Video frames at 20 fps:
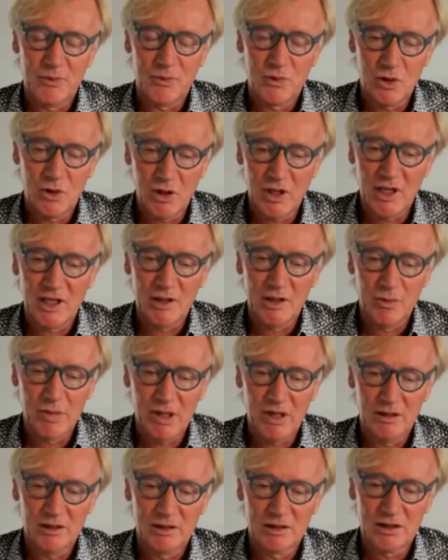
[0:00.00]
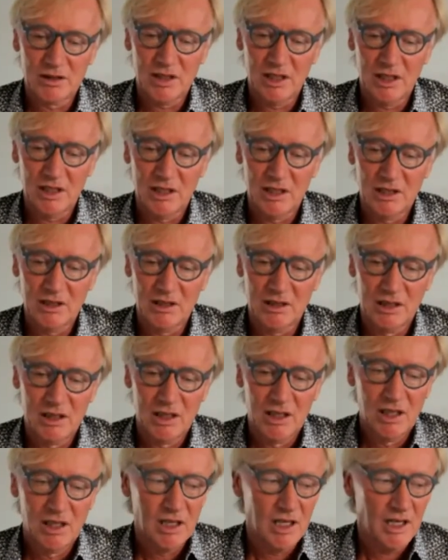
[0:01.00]
talking about
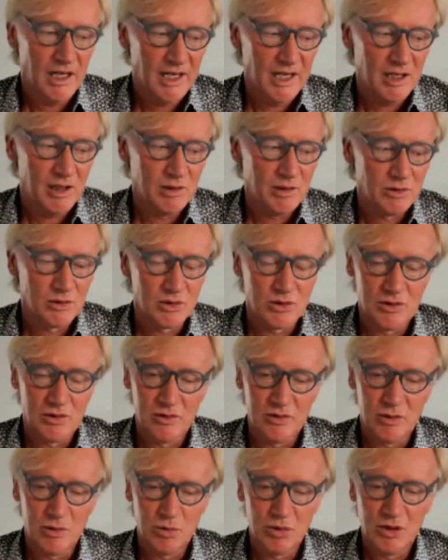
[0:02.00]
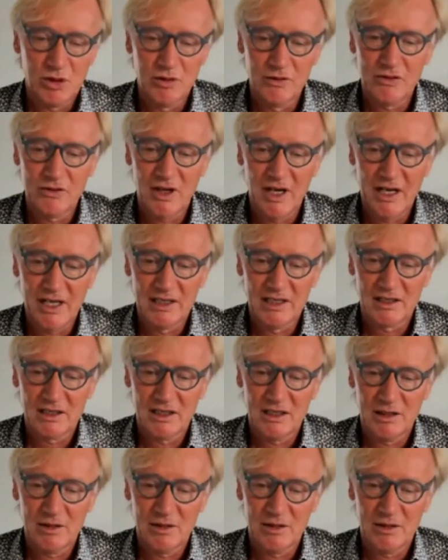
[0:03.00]
a sort of profound